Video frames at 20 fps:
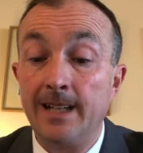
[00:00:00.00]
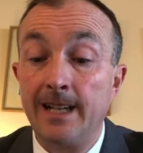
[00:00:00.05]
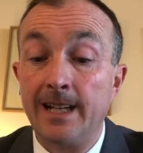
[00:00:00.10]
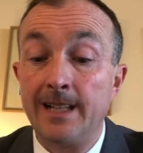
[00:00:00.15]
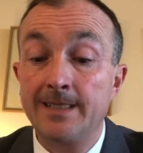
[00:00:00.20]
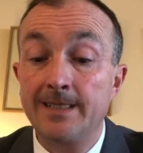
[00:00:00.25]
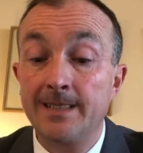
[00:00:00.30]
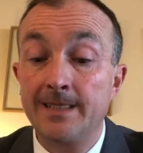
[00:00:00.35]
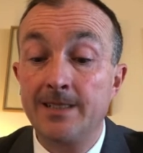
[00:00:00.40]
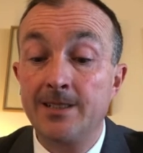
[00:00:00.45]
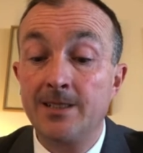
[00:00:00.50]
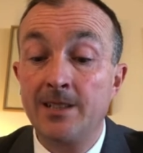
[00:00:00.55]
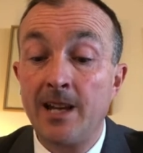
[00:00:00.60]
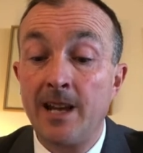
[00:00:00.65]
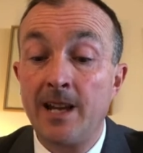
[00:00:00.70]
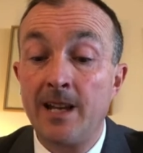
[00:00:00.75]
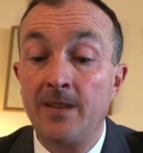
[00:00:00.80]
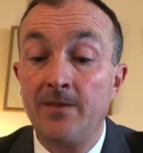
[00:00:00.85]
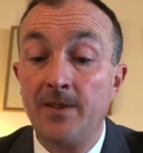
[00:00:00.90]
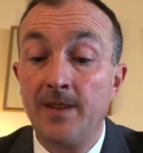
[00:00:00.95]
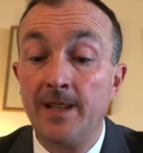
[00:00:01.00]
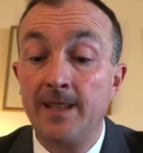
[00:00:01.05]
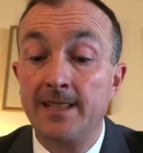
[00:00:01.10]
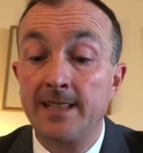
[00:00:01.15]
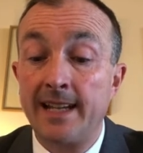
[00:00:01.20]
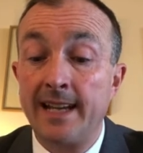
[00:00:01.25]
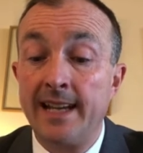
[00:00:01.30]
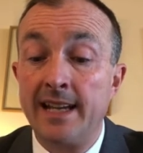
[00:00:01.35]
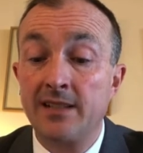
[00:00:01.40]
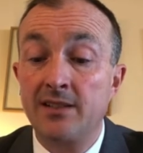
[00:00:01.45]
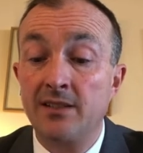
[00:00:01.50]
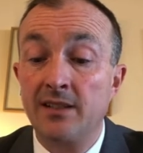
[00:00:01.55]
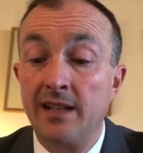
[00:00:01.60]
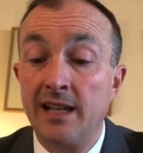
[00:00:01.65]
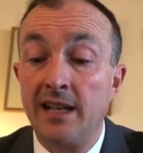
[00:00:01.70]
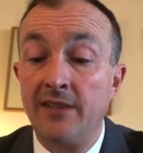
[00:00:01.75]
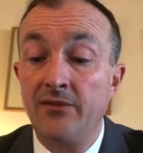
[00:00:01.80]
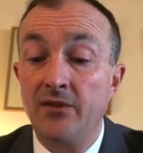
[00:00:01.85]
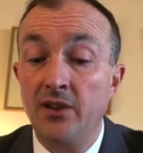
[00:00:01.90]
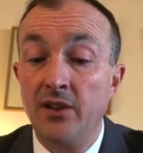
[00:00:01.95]
And to Shay for his excellent
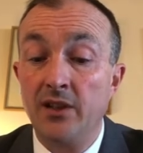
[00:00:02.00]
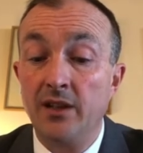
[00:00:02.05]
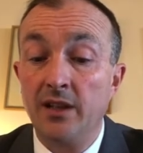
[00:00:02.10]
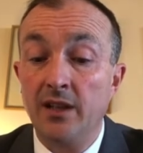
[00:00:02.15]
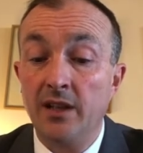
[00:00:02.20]
effort